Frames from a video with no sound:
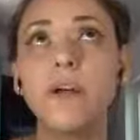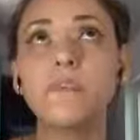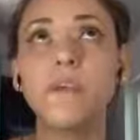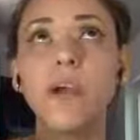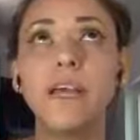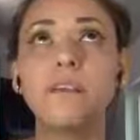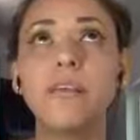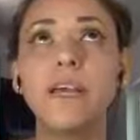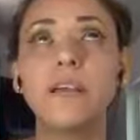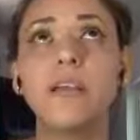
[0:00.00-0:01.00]
but also kind
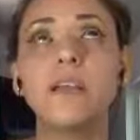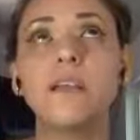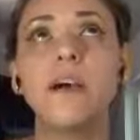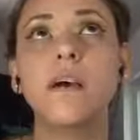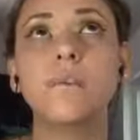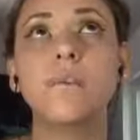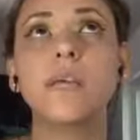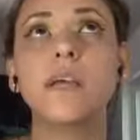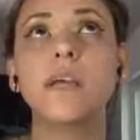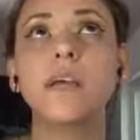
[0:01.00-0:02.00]
of like in
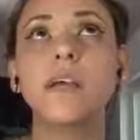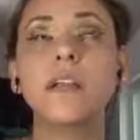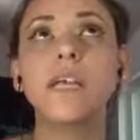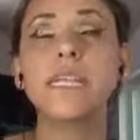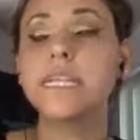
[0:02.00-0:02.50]
like